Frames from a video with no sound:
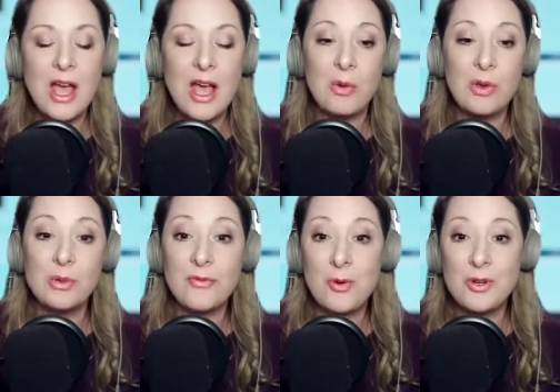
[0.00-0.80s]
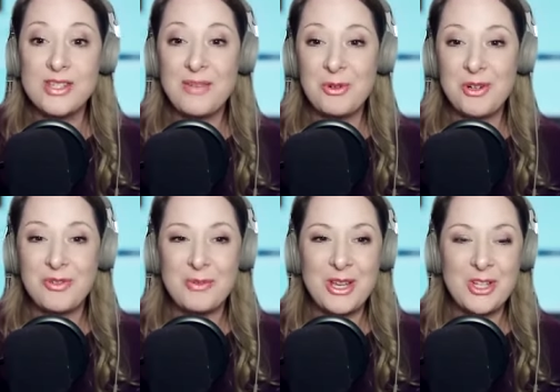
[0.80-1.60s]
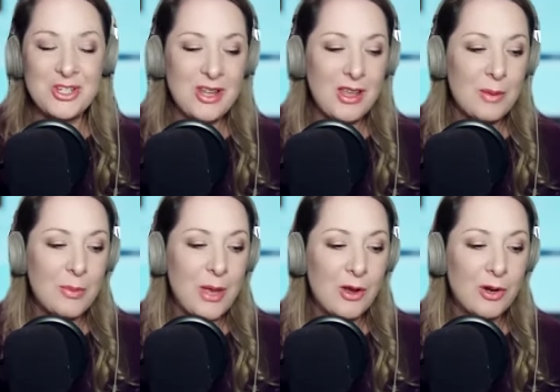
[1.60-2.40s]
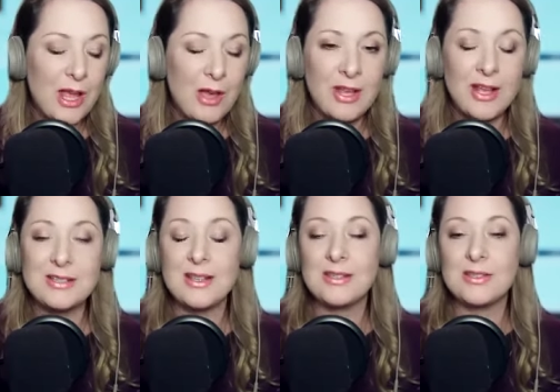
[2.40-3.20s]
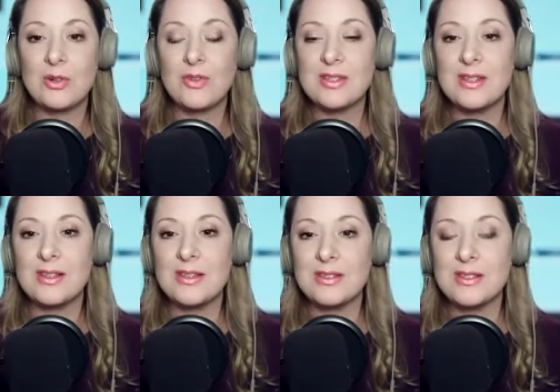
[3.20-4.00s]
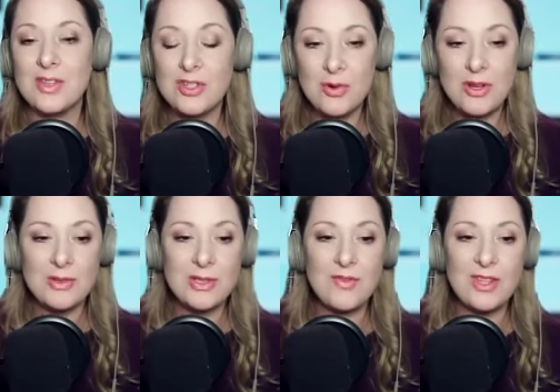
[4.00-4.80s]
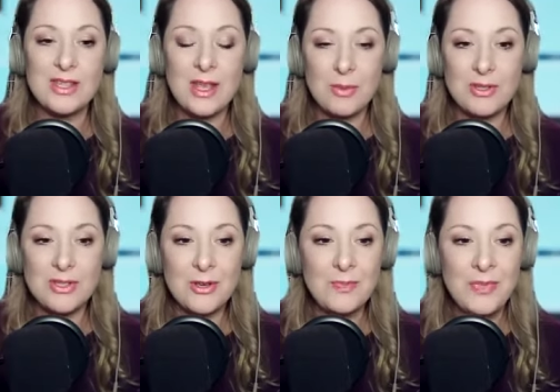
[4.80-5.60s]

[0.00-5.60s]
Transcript: uh, we will of course have more information about how to access services in the show notes of this episode